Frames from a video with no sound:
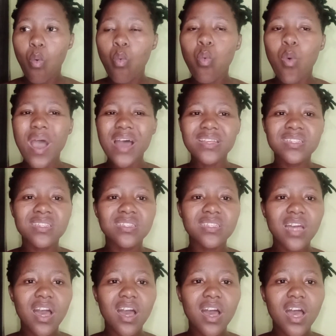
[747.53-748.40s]

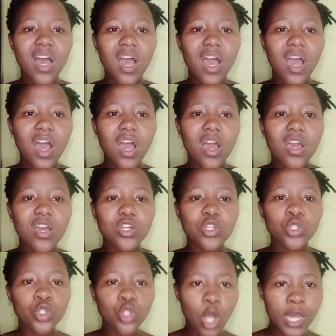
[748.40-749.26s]
was
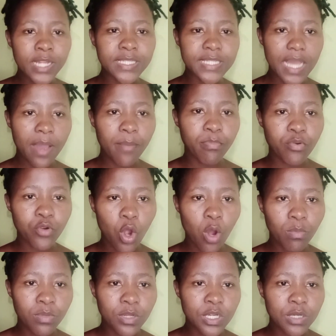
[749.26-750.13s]
not a
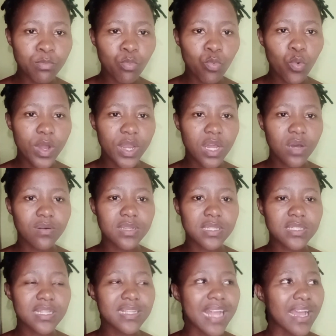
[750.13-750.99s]
problem when I
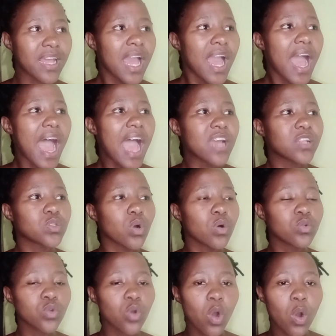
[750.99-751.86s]
was like, I
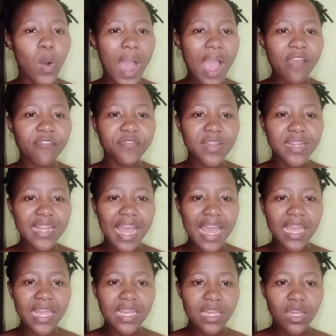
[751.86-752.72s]
don't know, I feel
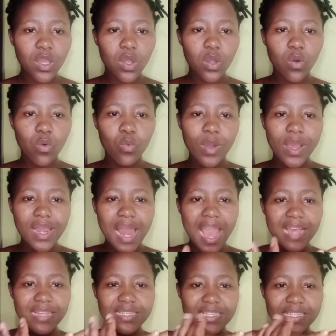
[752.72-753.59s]
like when
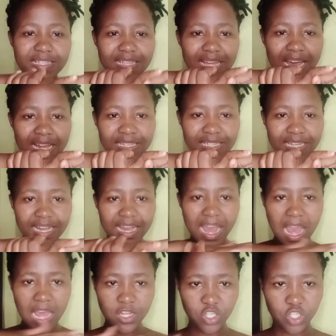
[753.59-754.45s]
I sat
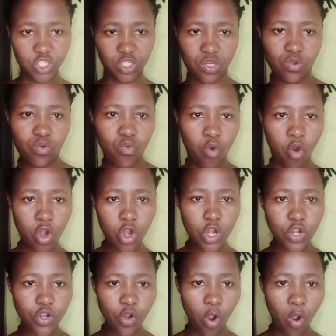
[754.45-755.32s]
kanje
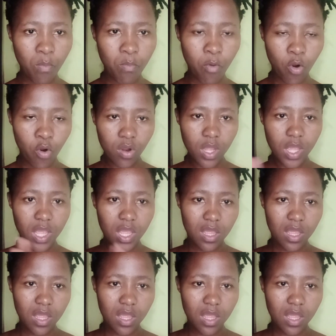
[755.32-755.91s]
ngolhlobo